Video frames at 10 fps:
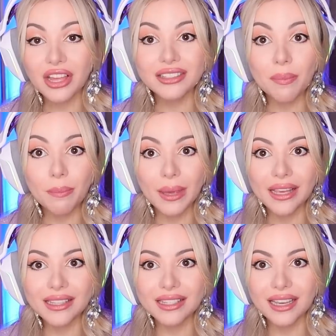That's
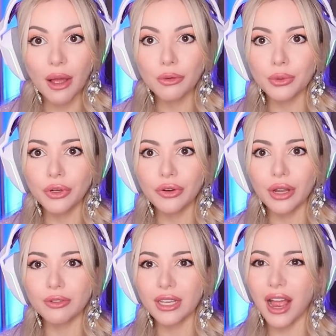amazing. I was
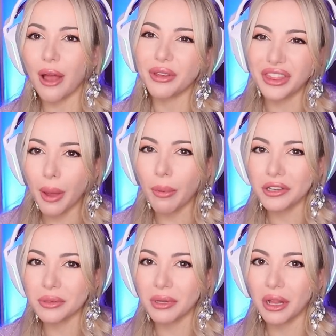wondering, I was like, how can that
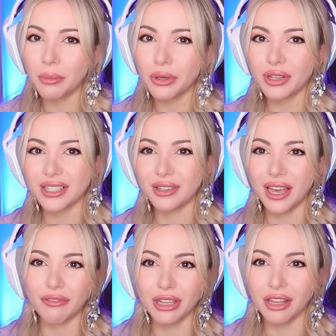possibly help you? Because you
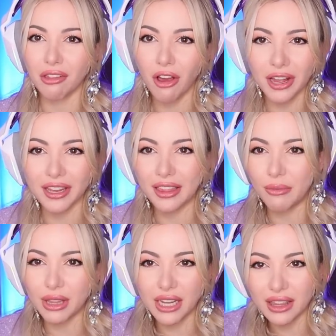can't really unlock
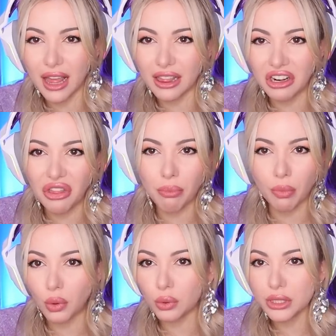anything with like that little
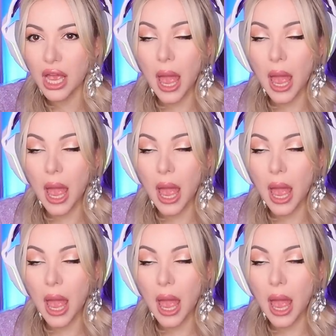bolt.